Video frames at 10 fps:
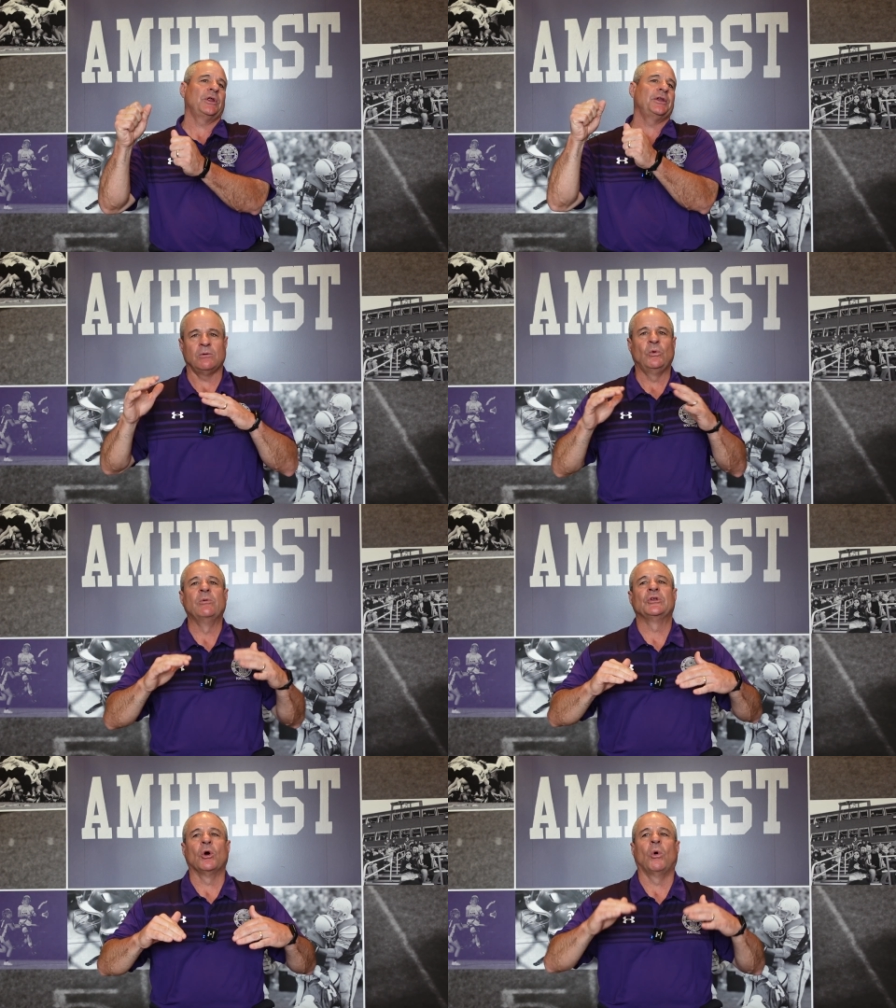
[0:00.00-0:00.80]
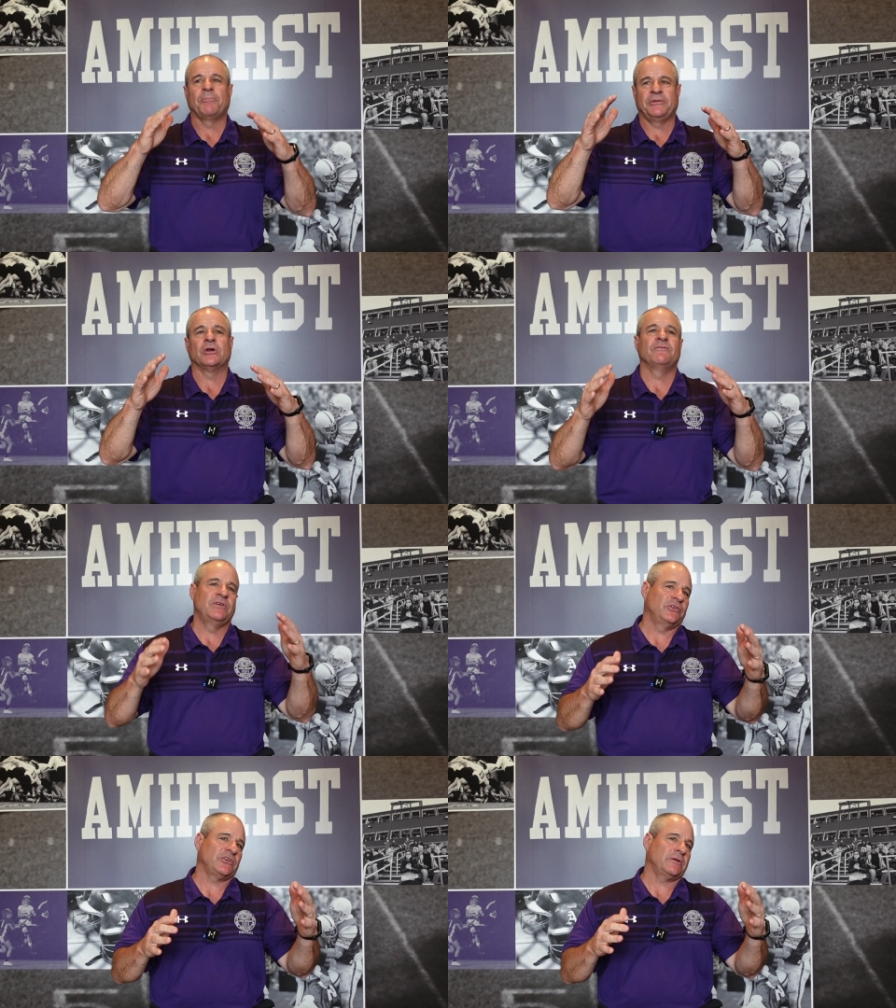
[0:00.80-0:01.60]
and we would go up there to
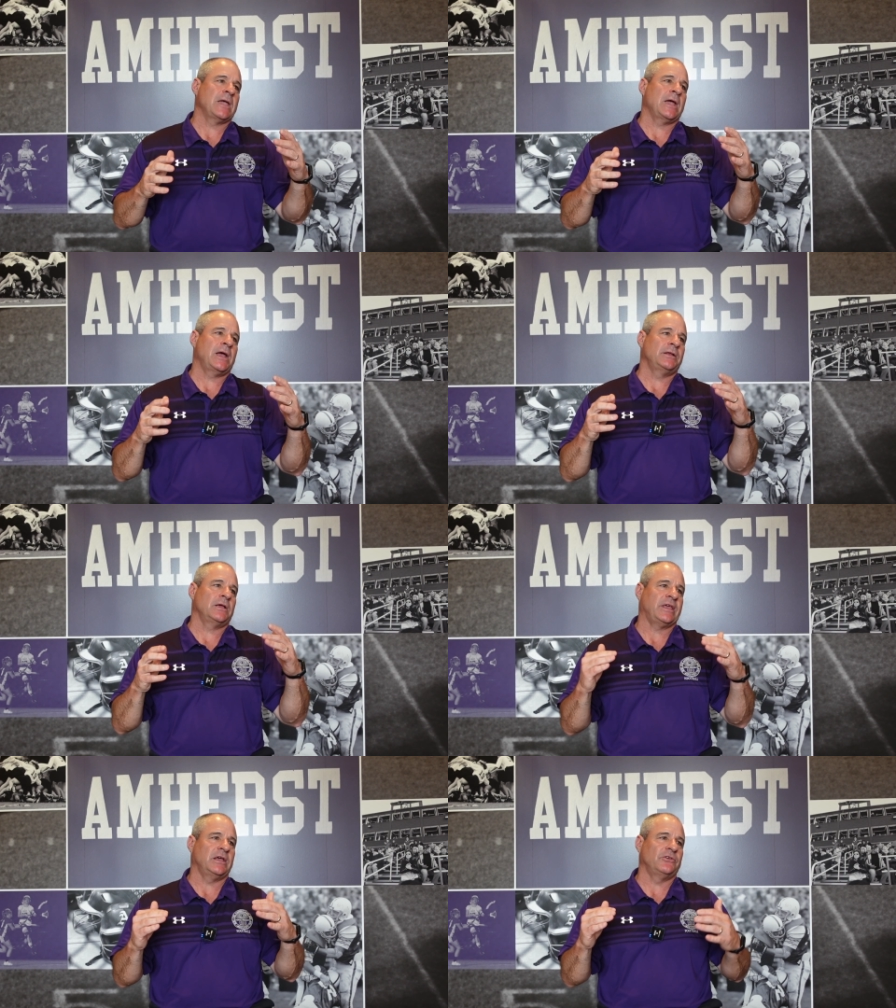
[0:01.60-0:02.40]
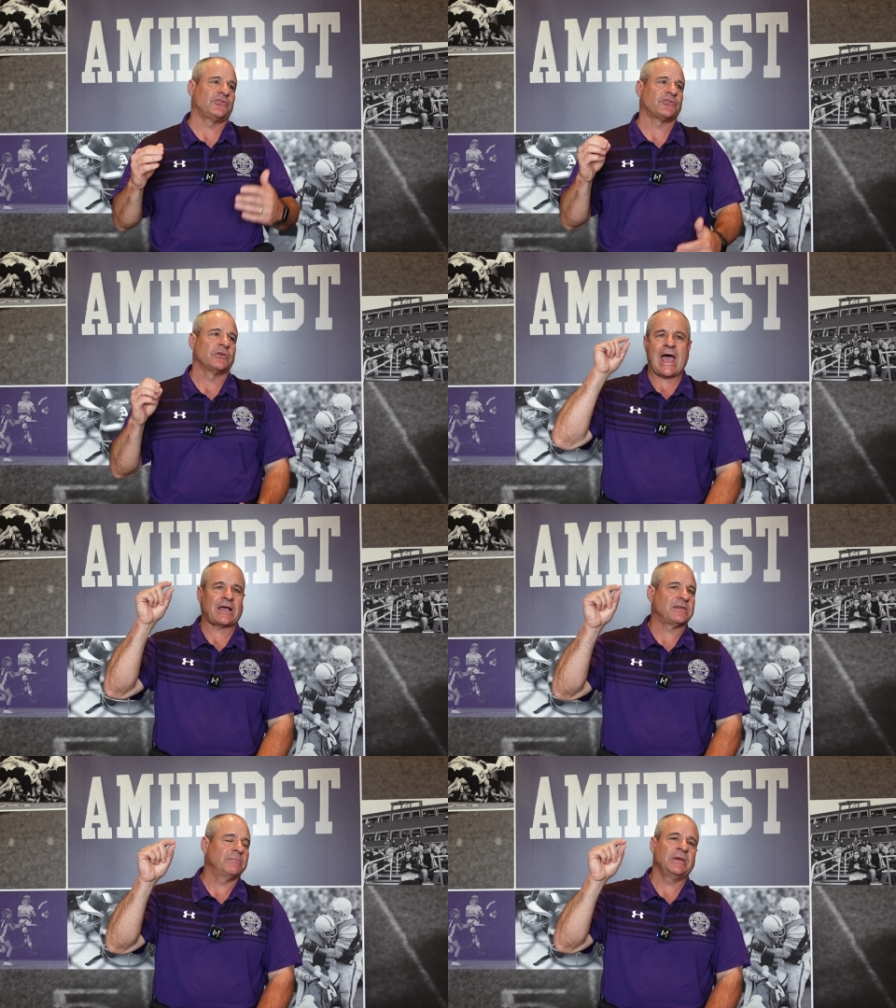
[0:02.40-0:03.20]
visit, and his
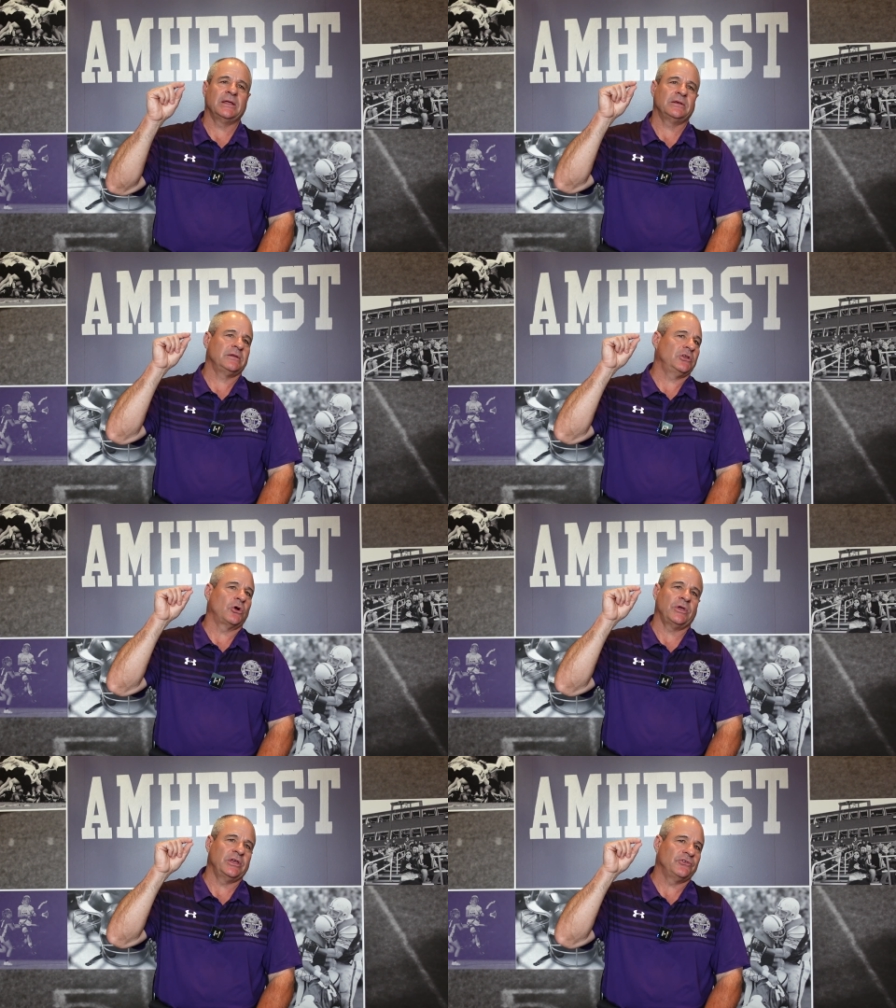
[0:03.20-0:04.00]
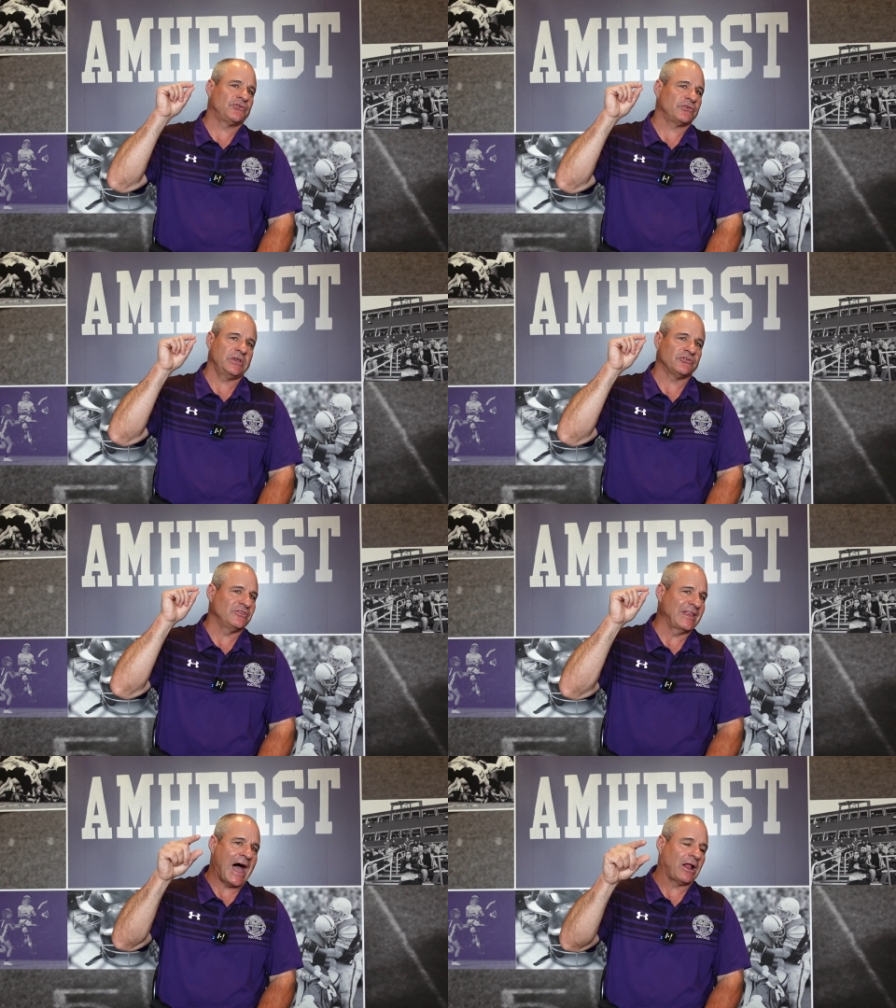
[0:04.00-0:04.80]
acumen, his
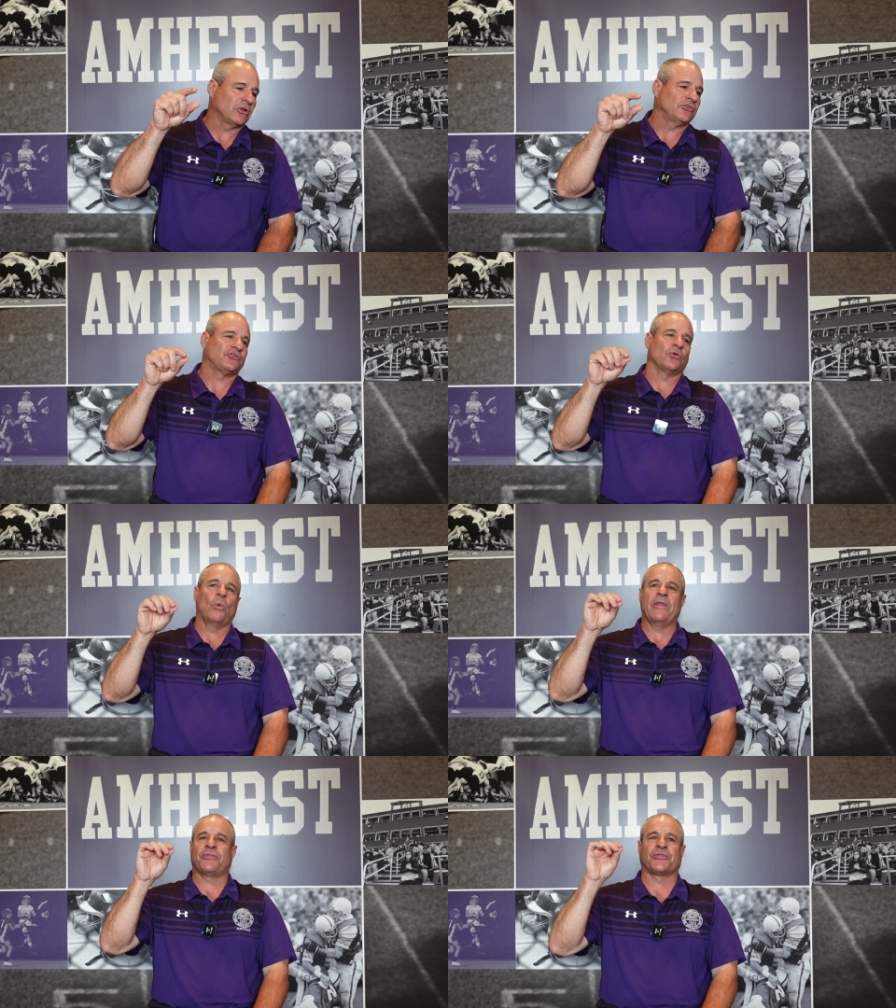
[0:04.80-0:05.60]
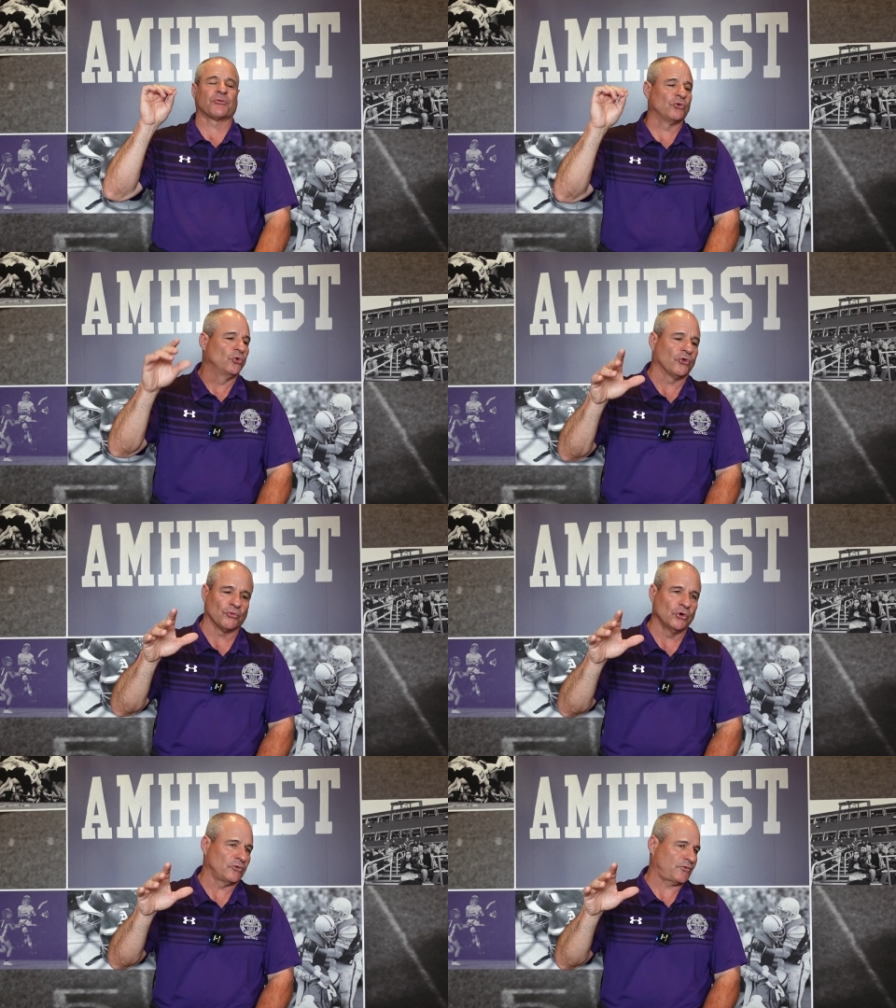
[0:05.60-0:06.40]
knowledge went through the
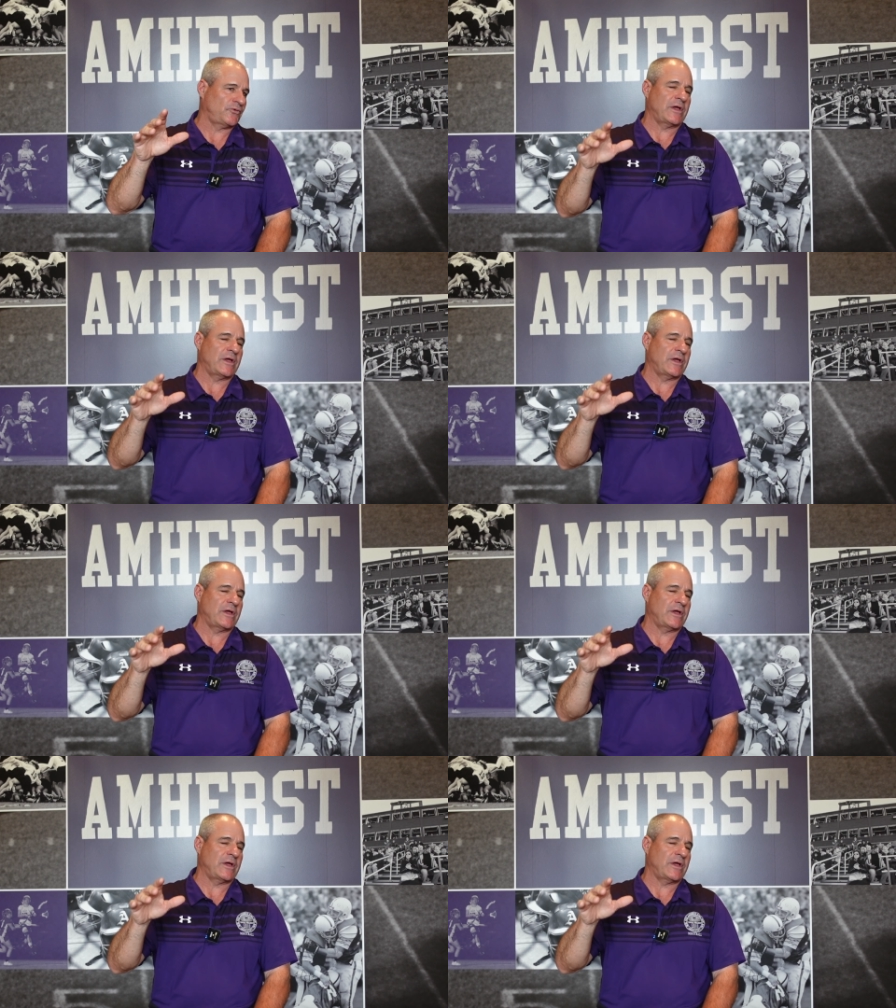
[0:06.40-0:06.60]
roof.